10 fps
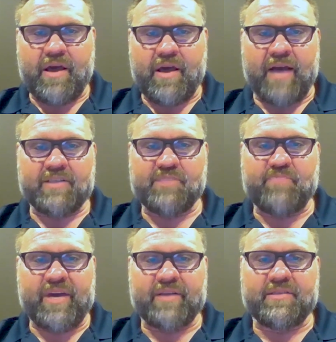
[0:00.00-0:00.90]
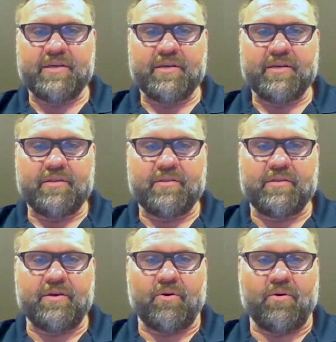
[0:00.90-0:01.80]
aspect
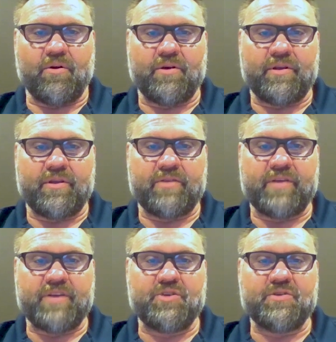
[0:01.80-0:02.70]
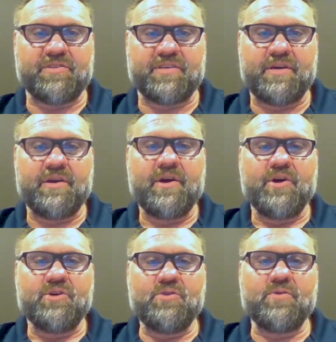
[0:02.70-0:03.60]
that you see,
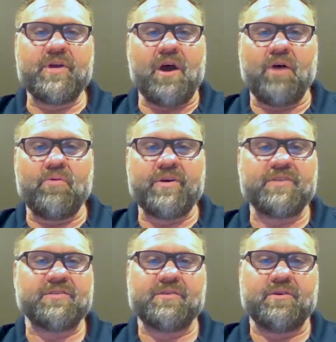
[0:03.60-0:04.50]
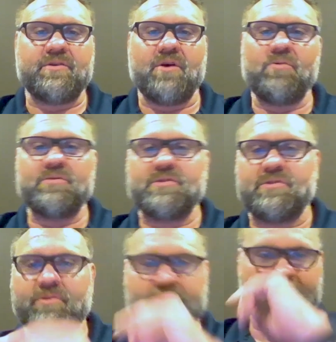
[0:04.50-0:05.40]
you can always go
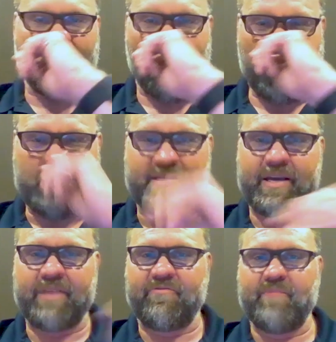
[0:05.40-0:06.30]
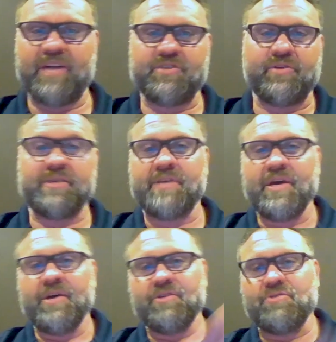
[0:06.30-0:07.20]
to the quantitative metrics
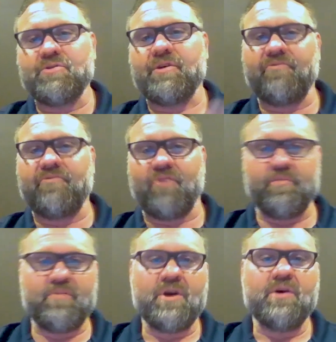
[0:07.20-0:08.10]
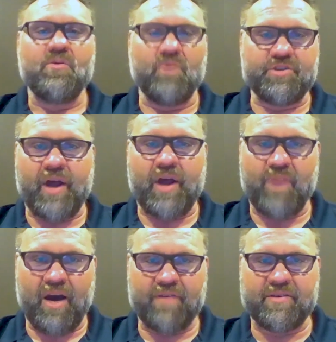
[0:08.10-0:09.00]
to confirm what your
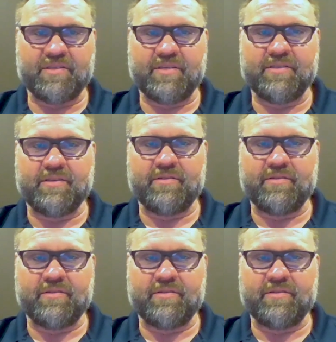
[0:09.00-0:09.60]
hypothesis